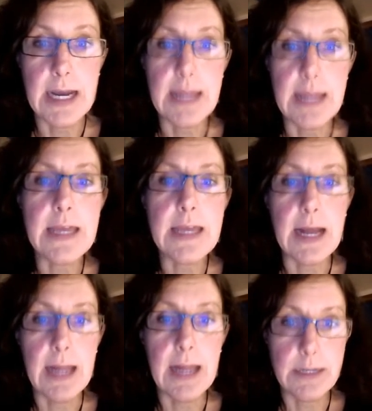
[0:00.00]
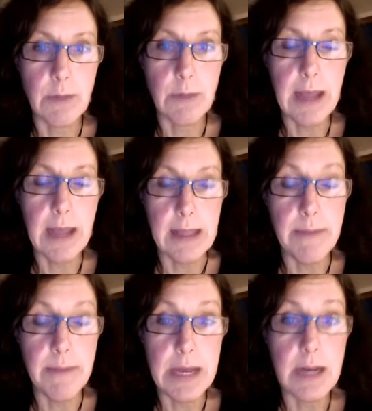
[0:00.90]
and I think that class will likely
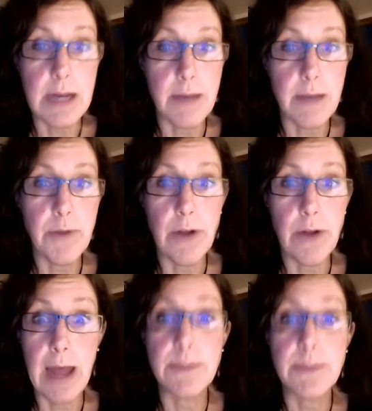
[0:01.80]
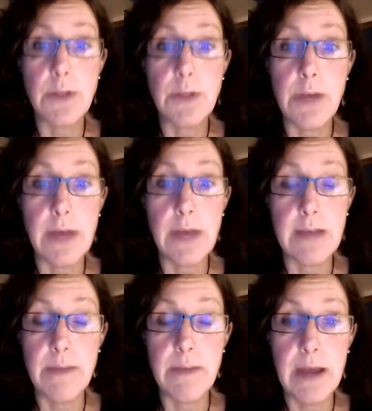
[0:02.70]
be in a computer lab so that you can get
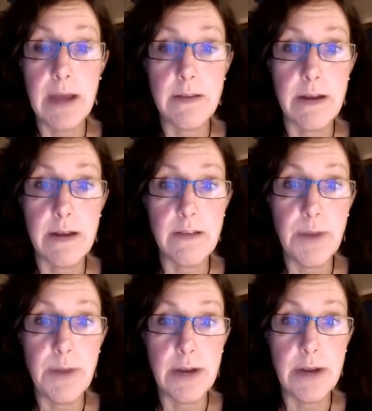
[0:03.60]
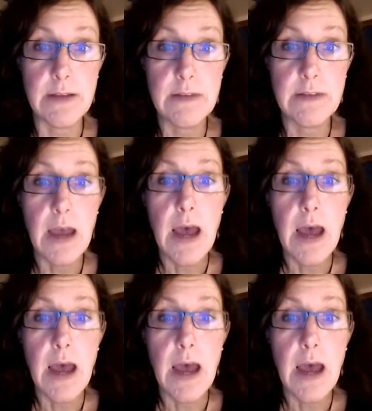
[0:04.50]
some hands-on experience